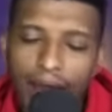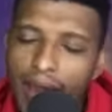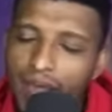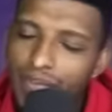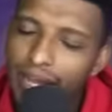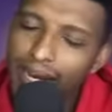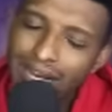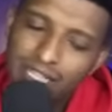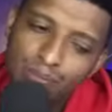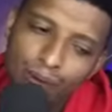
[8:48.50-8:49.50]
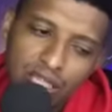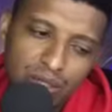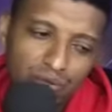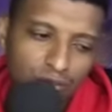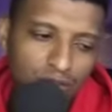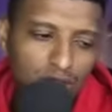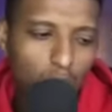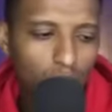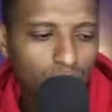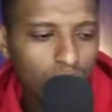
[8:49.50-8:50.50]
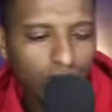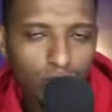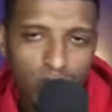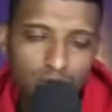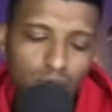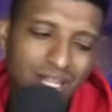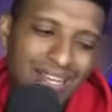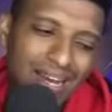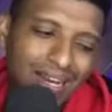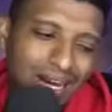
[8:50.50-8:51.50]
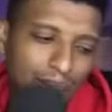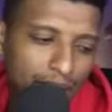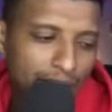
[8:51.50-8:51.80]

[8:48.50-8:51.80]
And the next match is from the from the Tunisia Cup,